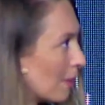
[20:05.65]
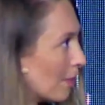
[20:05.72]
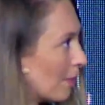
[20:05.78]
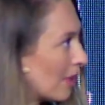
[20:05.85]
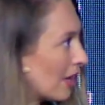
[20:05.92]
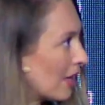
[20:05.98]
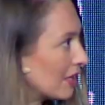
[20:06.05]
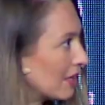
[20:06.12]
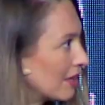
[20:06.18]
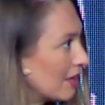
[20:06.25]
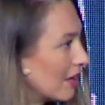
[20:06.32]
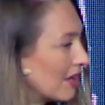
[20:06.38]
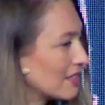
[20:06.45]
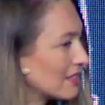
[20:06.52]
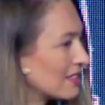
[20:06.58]
but
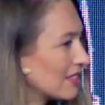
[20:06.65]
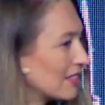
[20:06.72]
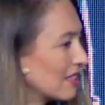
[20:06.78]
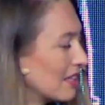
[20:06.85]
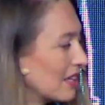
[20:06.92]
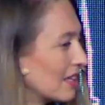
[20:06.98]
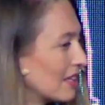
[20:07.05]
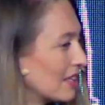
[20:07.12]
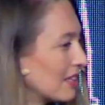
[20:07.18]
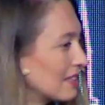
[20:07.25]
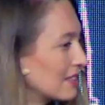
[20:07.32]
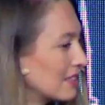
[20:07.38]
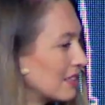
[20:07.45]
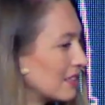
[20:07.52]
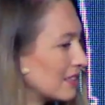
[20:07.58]
is
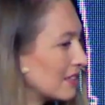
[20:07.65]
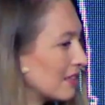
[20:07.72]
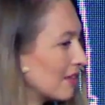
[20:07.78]
it